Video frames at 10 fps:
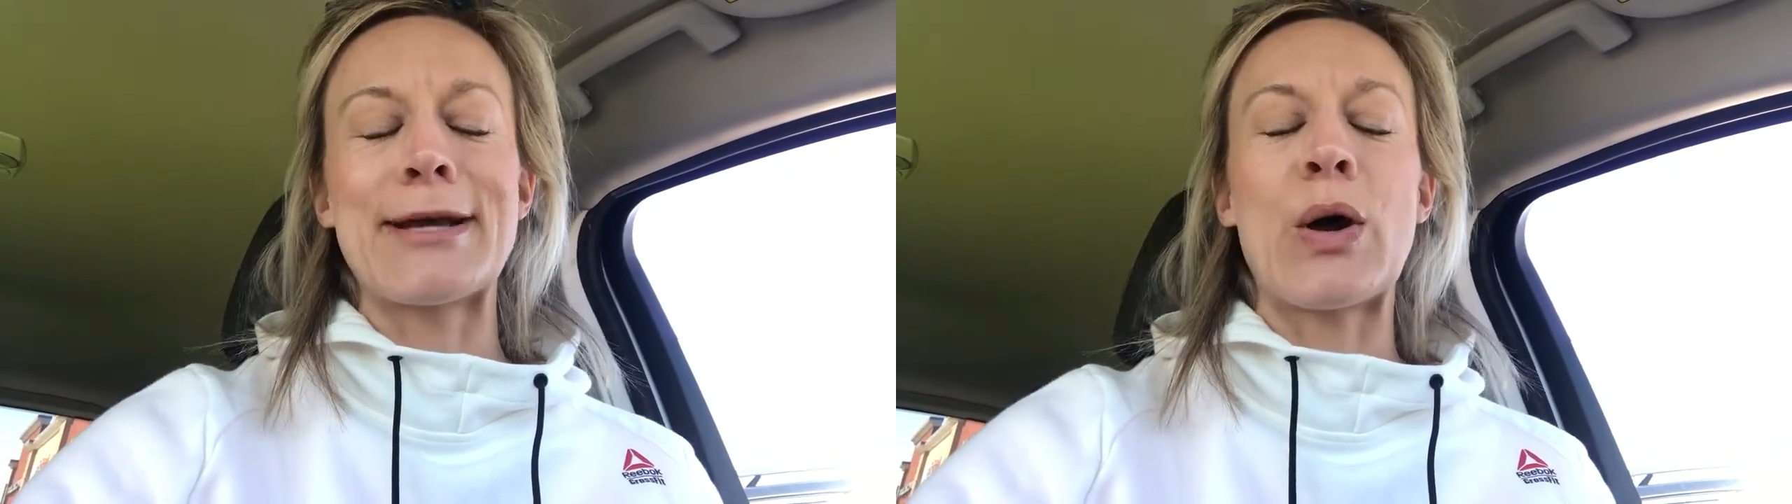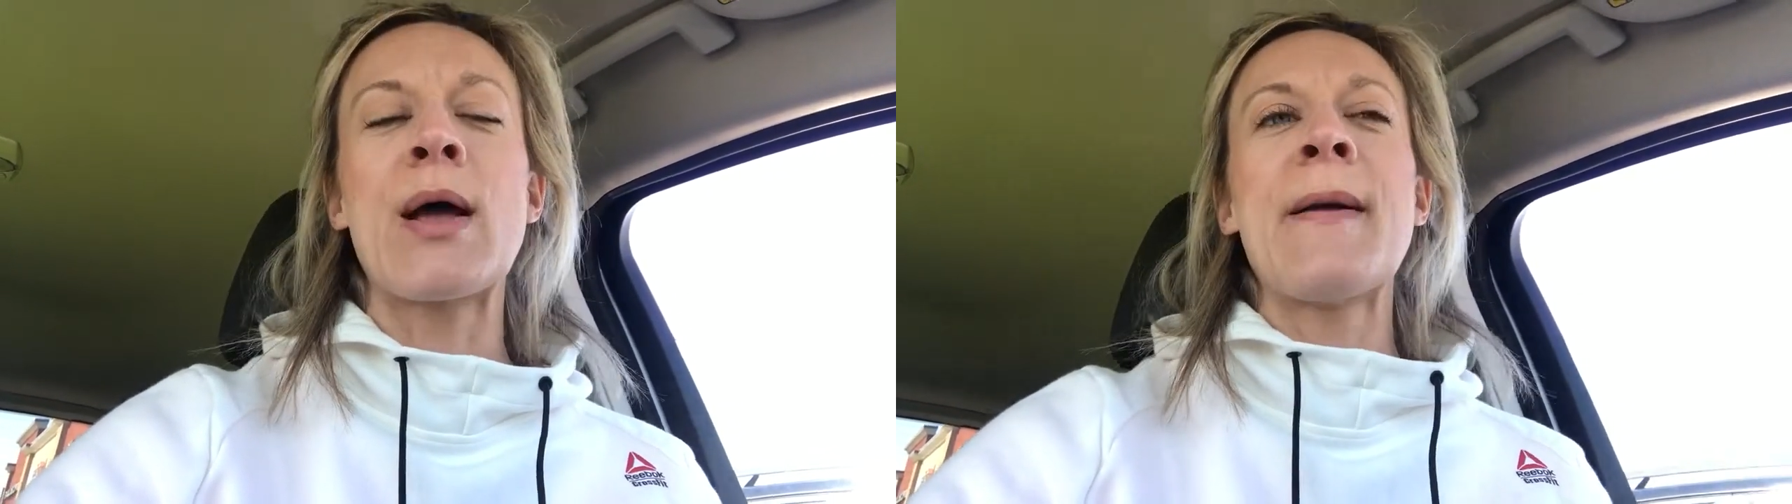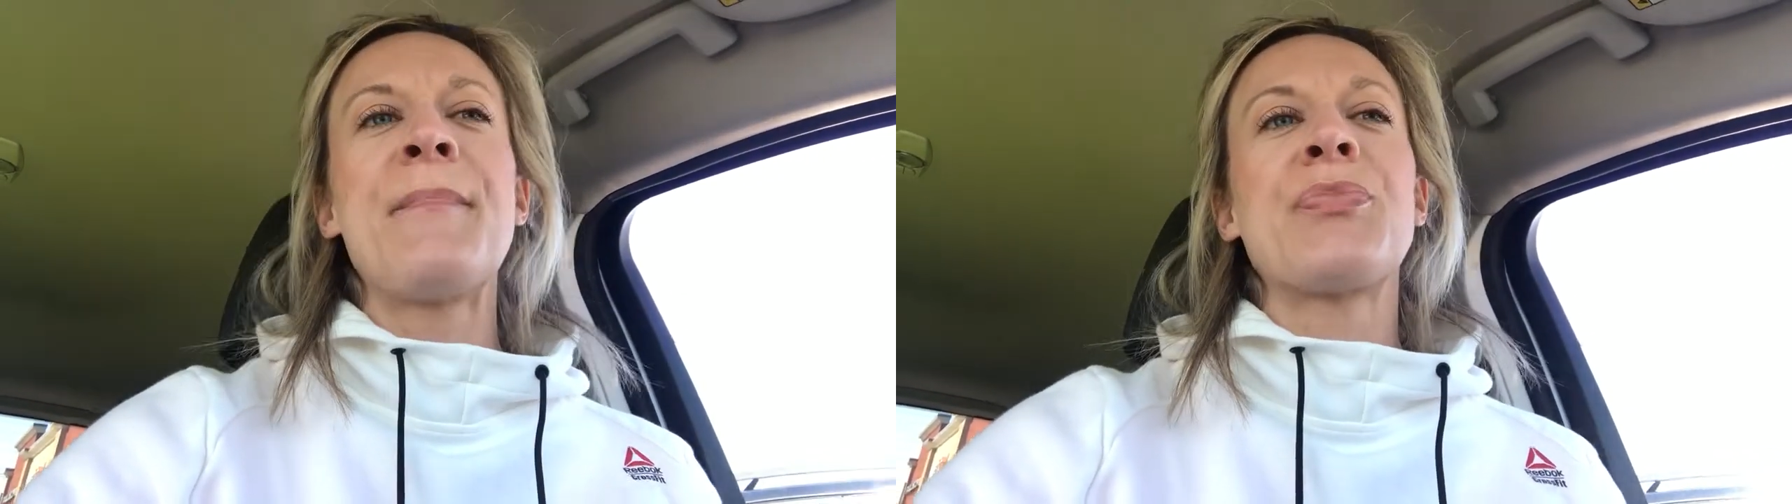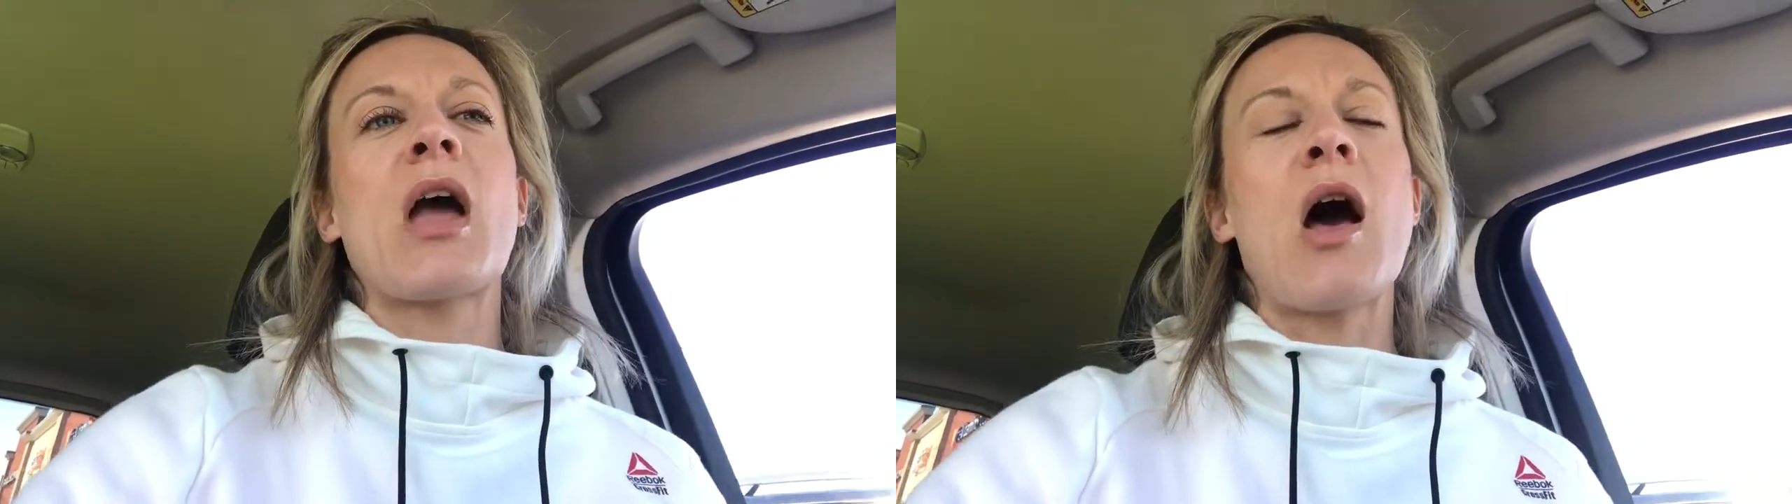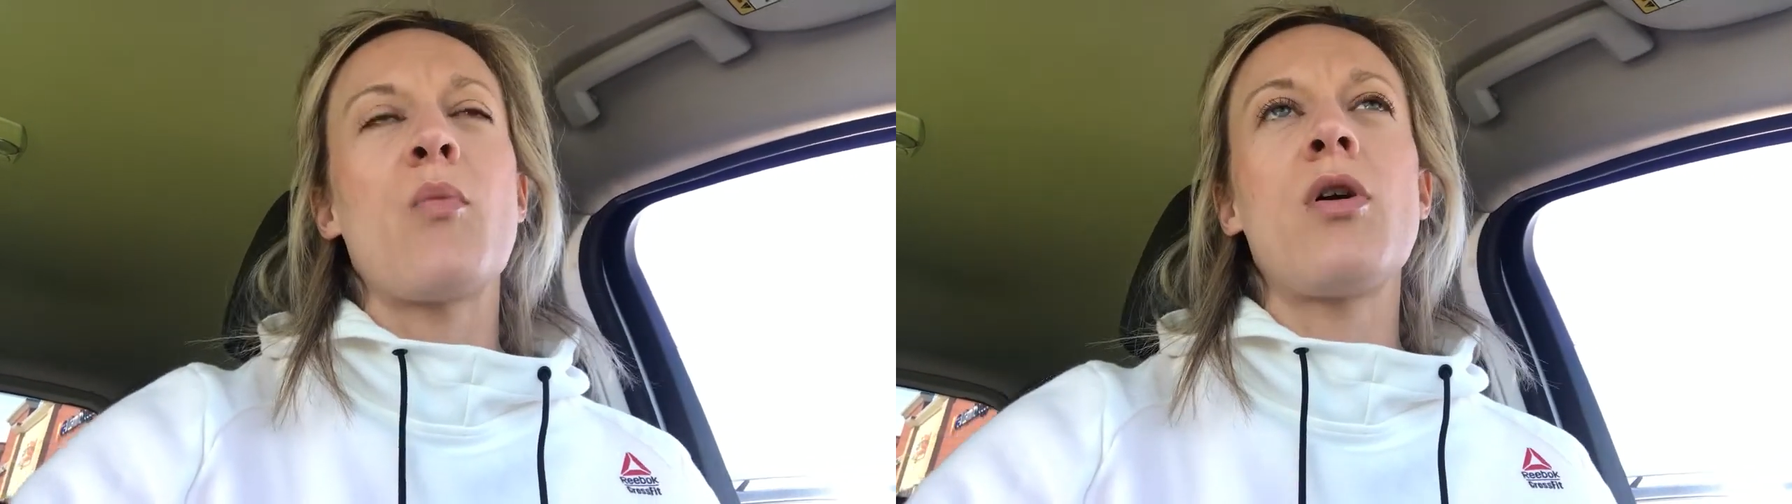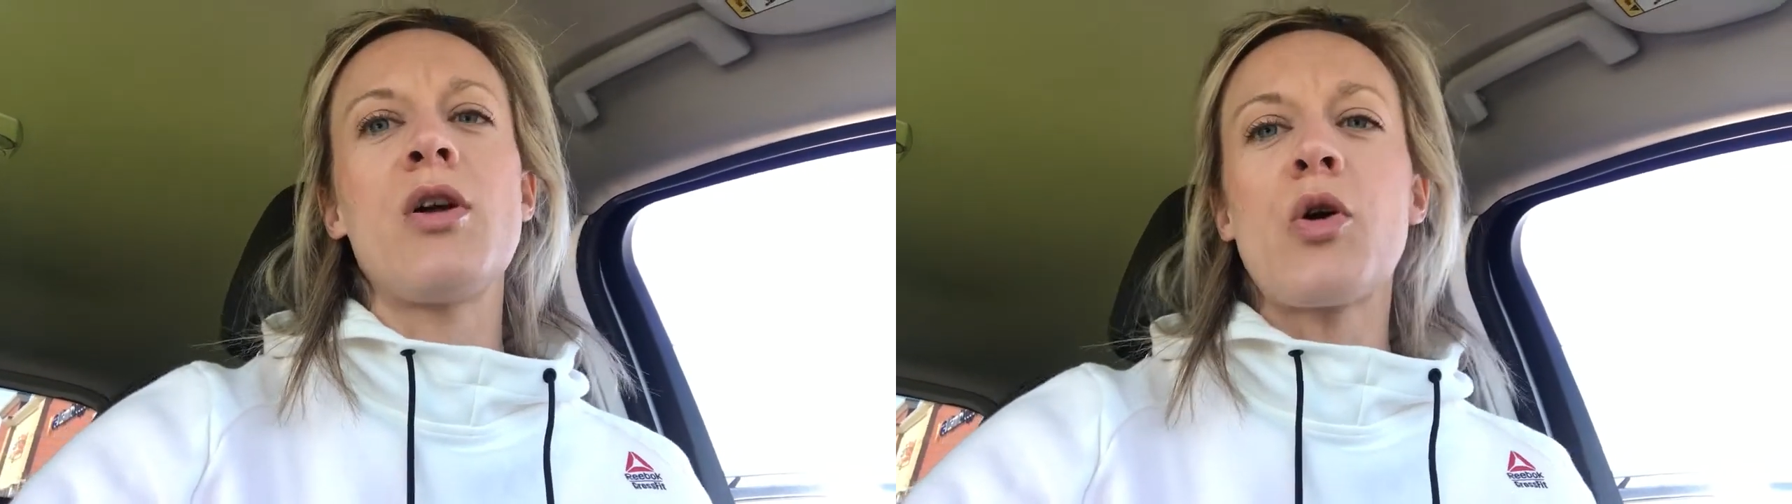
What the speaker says: So we'll